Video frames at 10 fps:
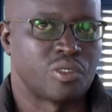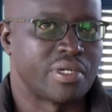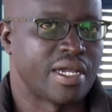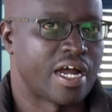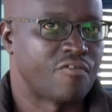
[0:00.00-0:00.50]
we
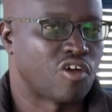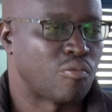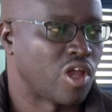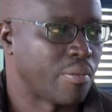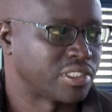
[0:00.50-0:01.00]
began
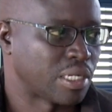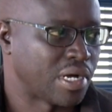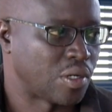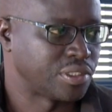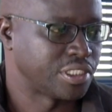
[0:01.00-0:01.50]
from Rema
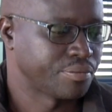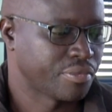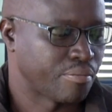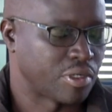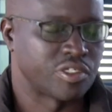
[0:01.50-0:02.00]
sub-county,
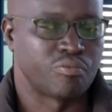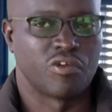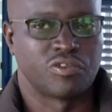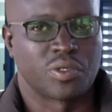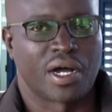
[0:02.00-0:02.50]
but we
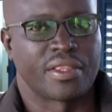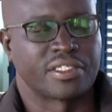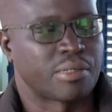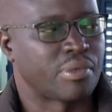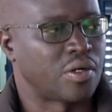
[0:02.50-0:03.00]
moved to other
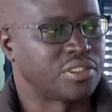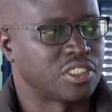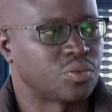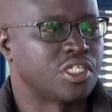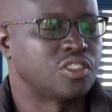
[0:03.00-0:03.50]

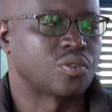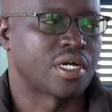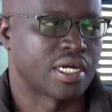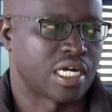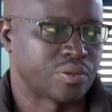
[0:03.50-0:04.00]
sub-counties within
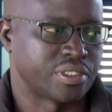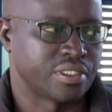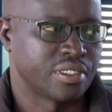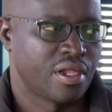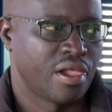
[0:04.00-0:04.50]
Turkana County.
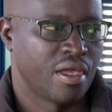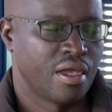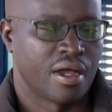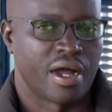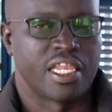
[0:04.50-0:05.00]

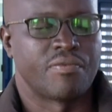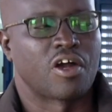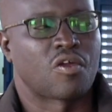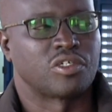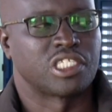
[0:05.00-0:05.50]
And even
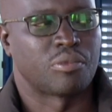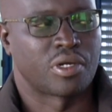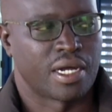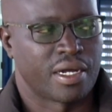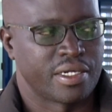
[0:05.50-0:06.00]
across the
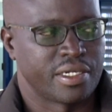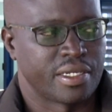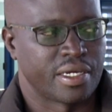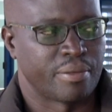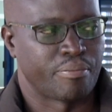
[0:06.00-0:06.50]
border
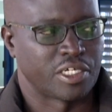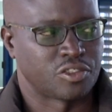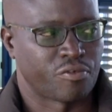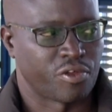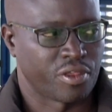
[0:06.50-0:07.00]
in
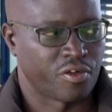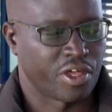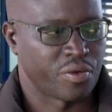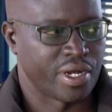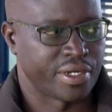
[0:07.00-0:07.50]
parts of
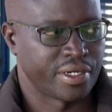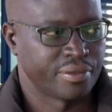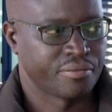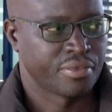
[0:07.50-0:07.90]
Northern Uganda,